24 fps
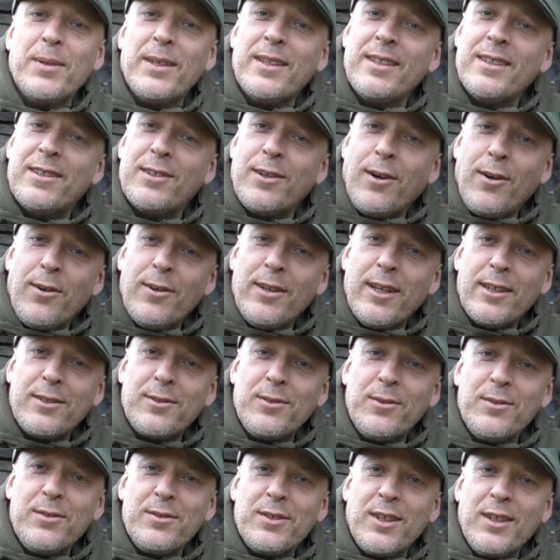and all that
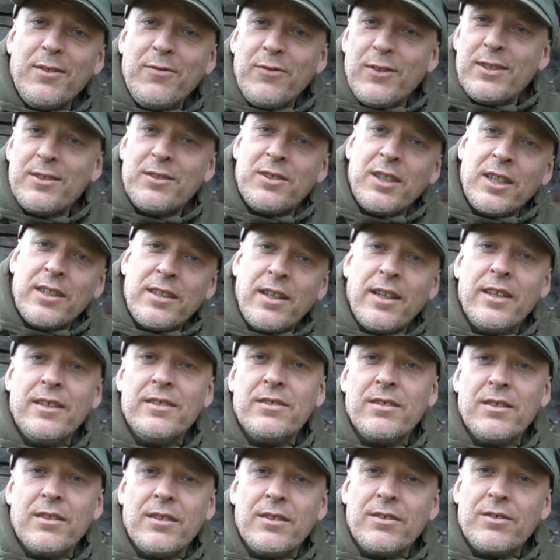good stuff. And check the
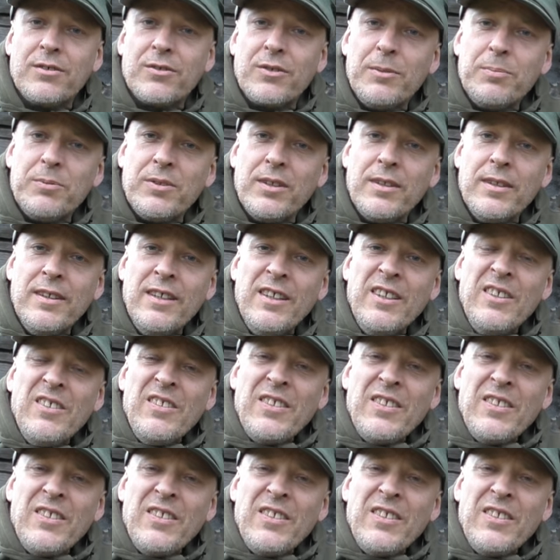links in the description.